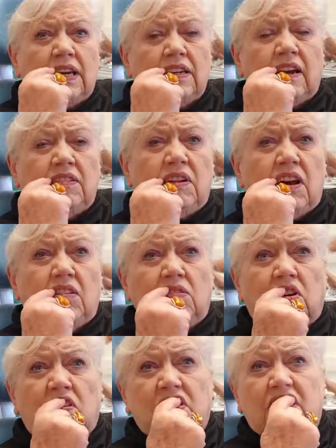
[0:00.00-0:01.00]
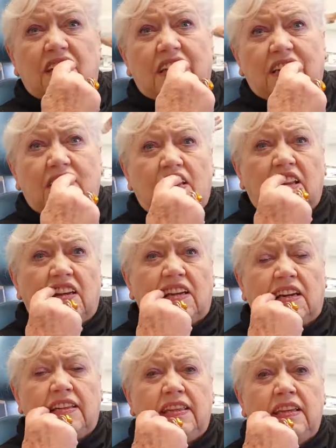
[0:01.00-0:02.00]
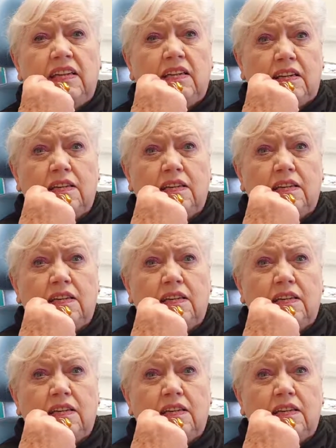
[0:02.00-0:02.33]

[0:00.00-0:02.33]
And I've now got, I think,